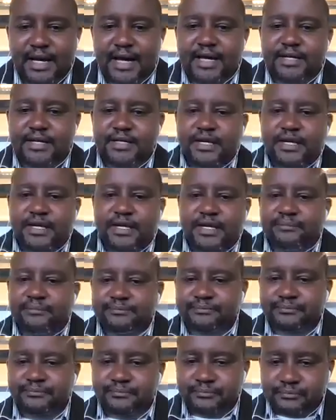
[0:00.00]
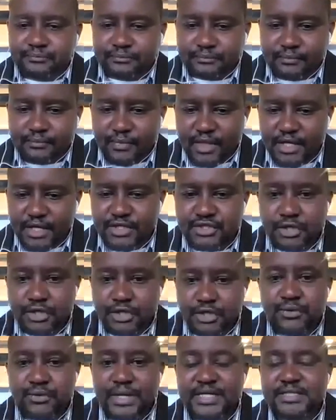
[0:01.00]
and he
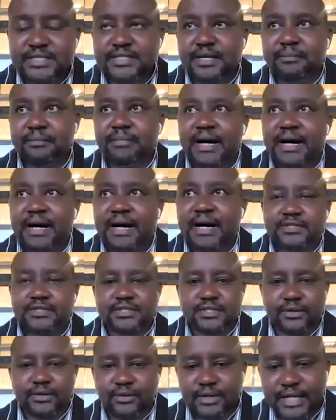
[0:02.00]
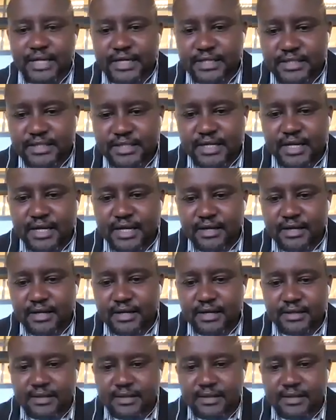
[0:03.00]
talked to us about the whole idea
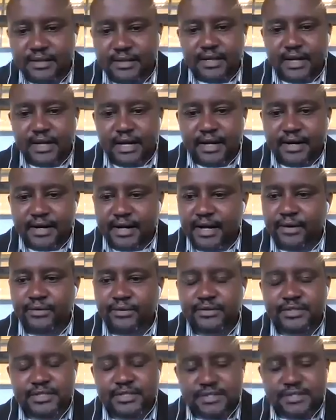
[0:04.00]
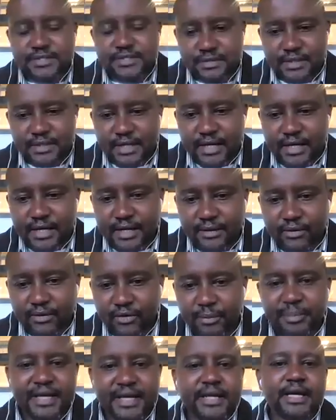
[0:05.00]
around
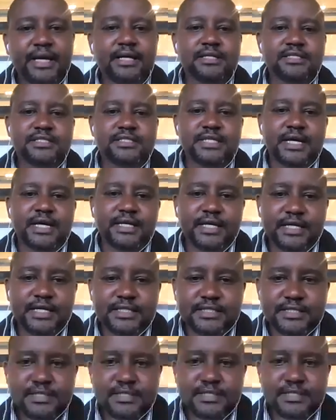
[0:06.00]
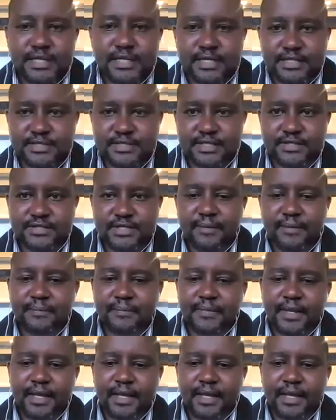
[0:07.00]
open health standards and etc.